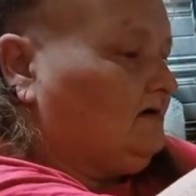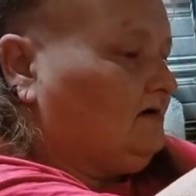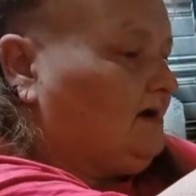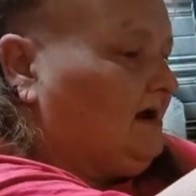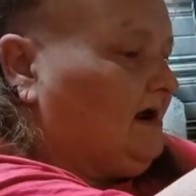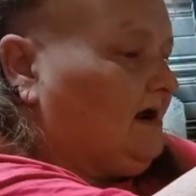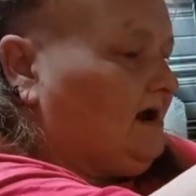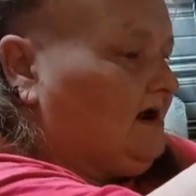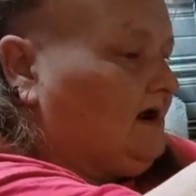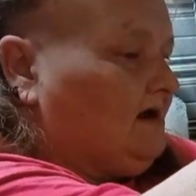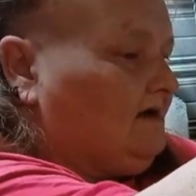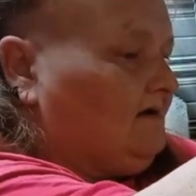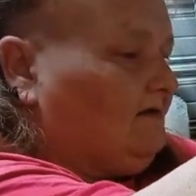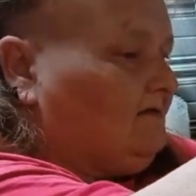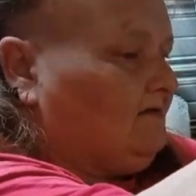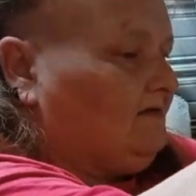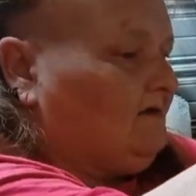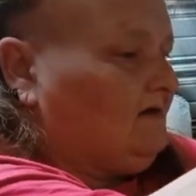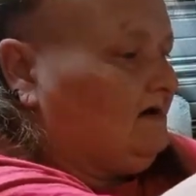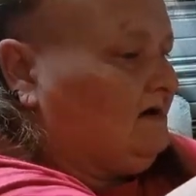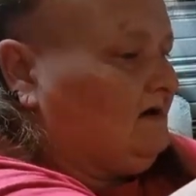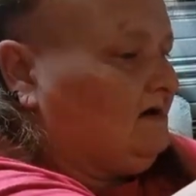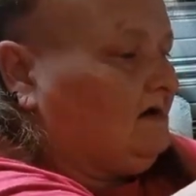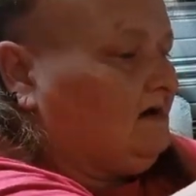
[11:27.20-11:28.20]
to have
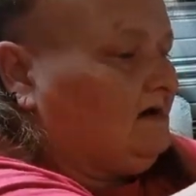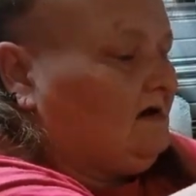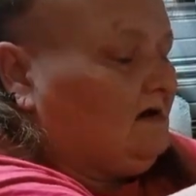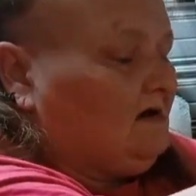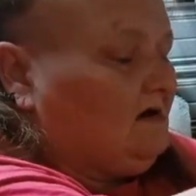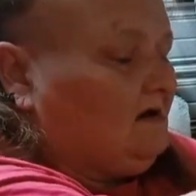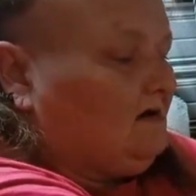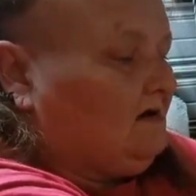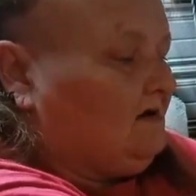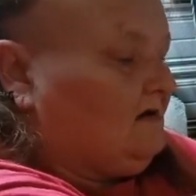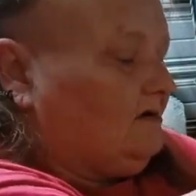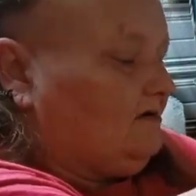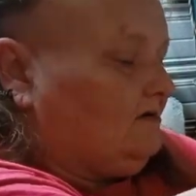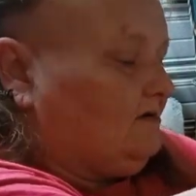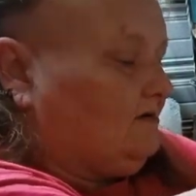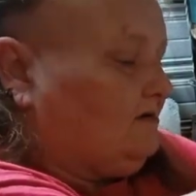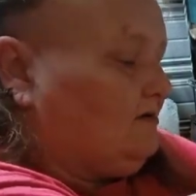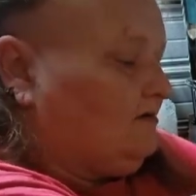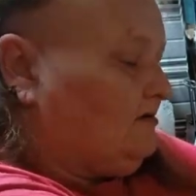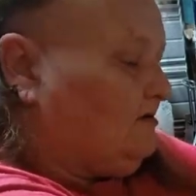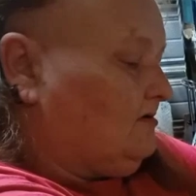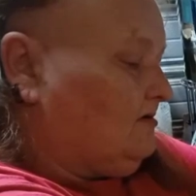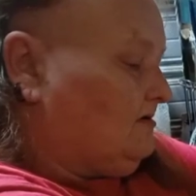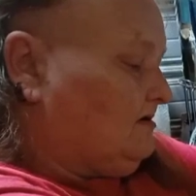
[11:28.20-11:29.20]

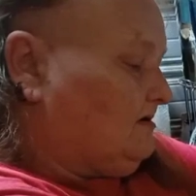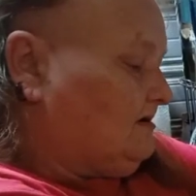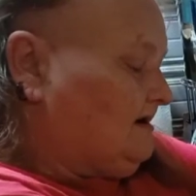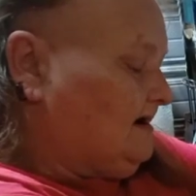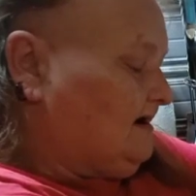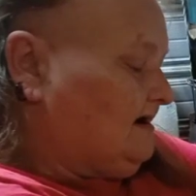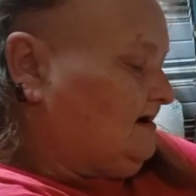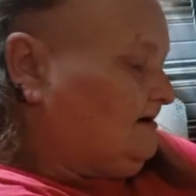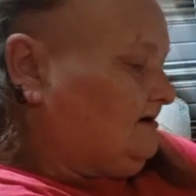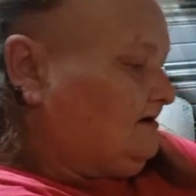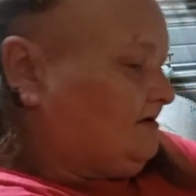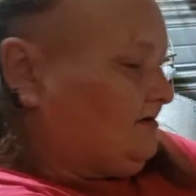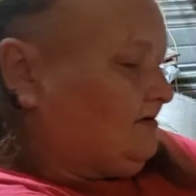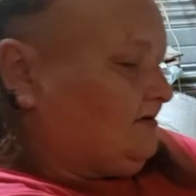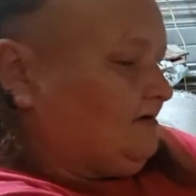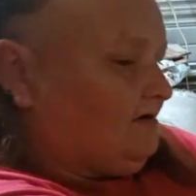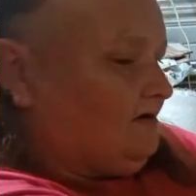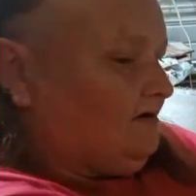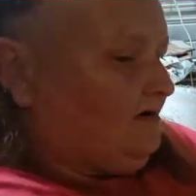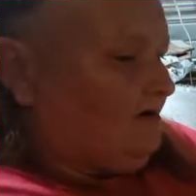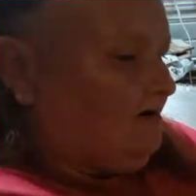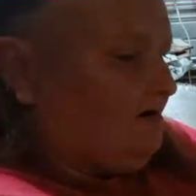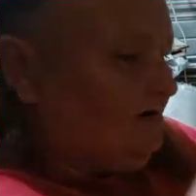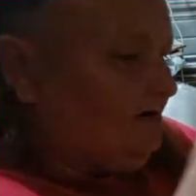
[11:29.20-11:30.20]
your
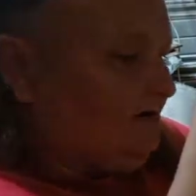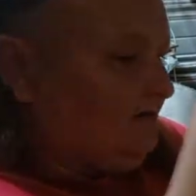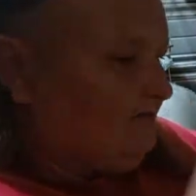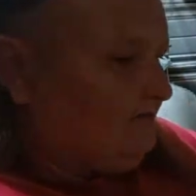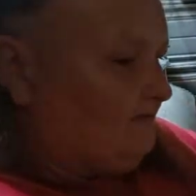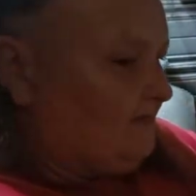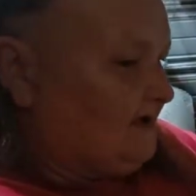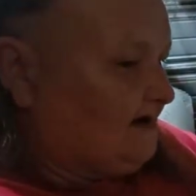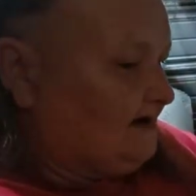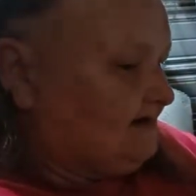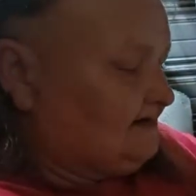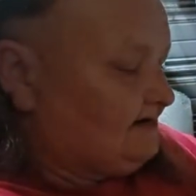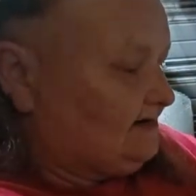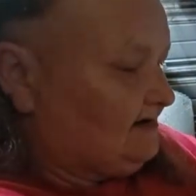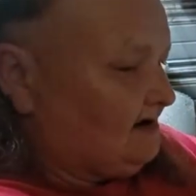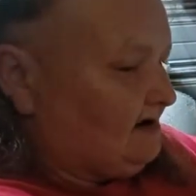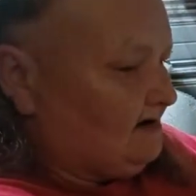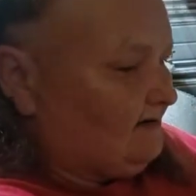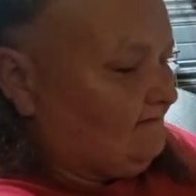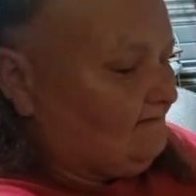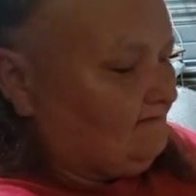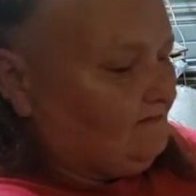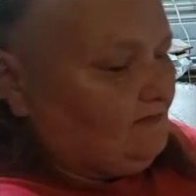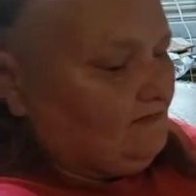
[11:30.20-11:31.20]
tincture mess
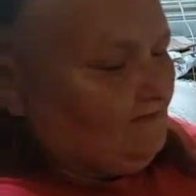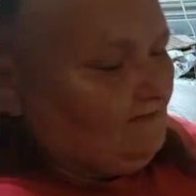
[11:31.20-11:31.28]
up.